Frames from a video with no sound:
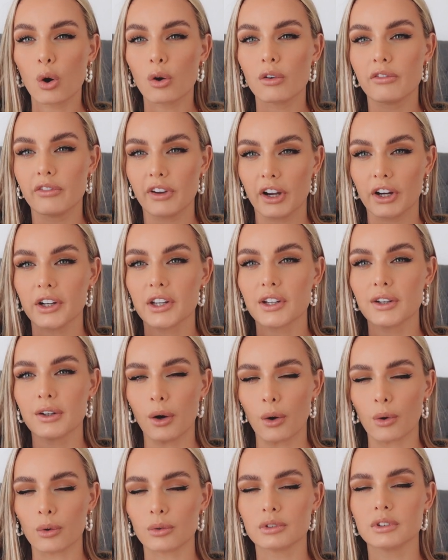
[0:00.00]
very
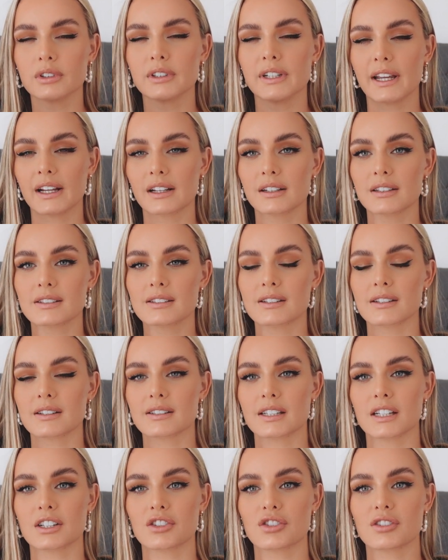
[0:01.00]
gold necklaces
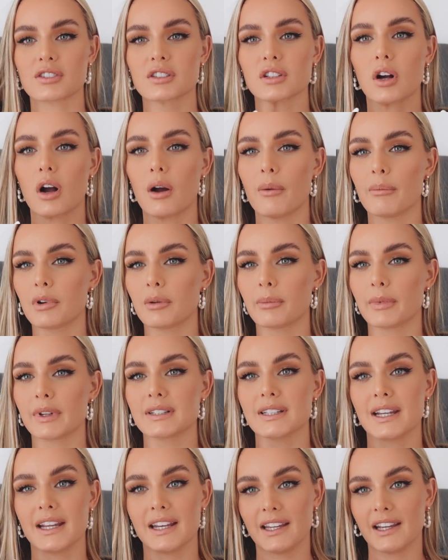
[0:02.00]
that just
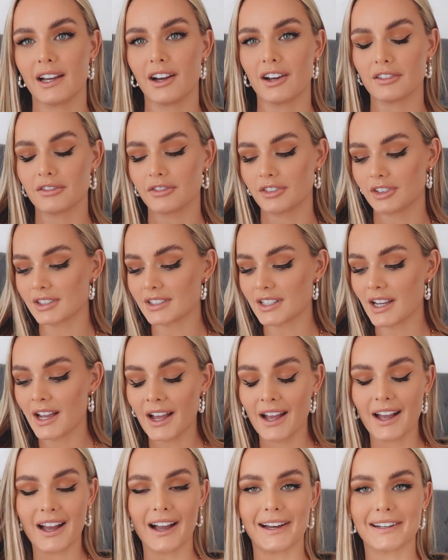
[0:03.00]
complement any outfit.
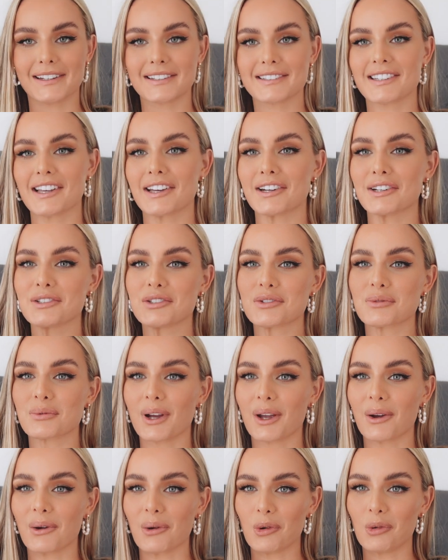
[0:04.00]
I decided to
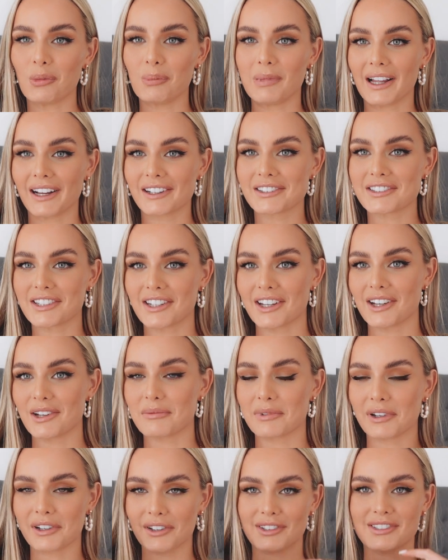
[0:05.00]
wear all black today
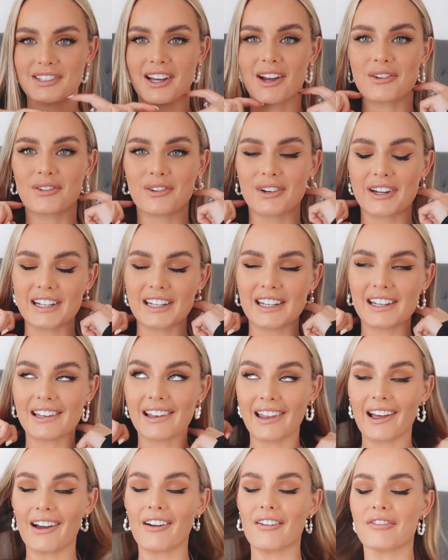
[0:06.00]
because I really
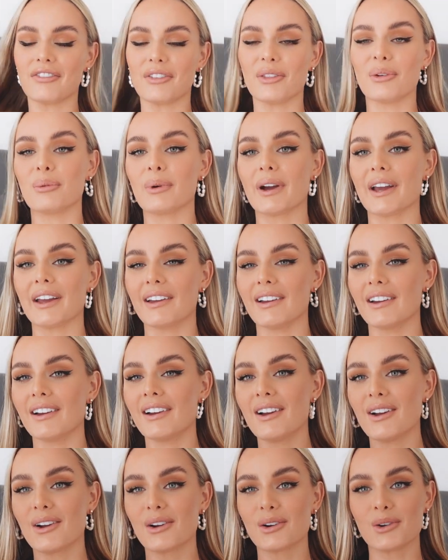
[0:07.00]
love the way
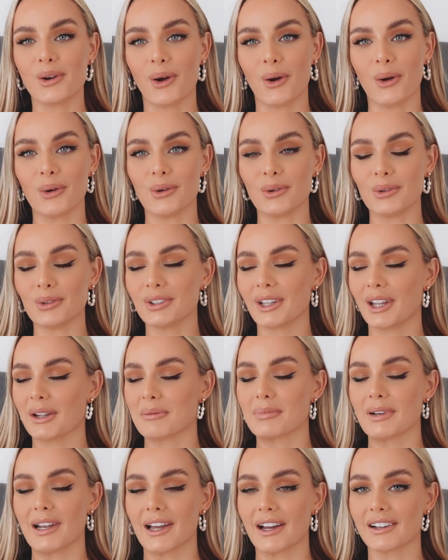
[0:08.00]
gold
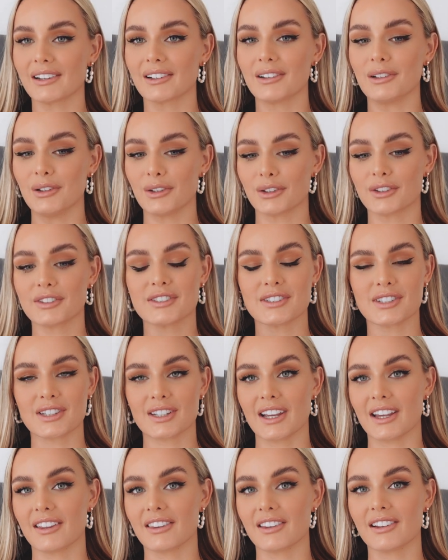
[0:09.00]
and black looks
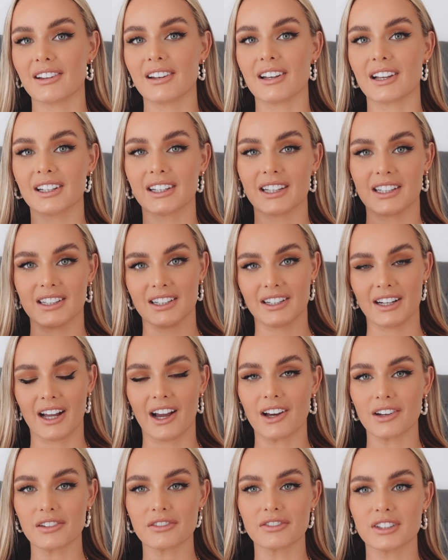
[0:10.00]
together, like in an
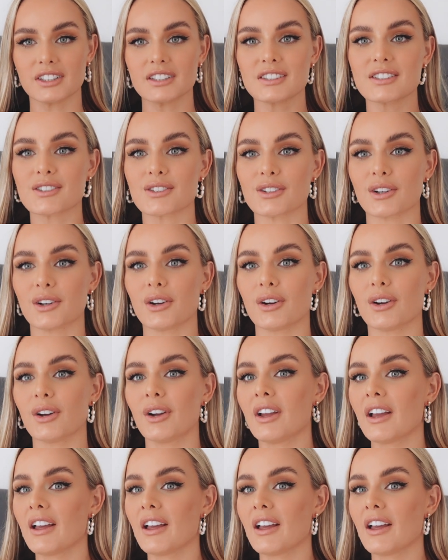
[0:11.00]
outfit. So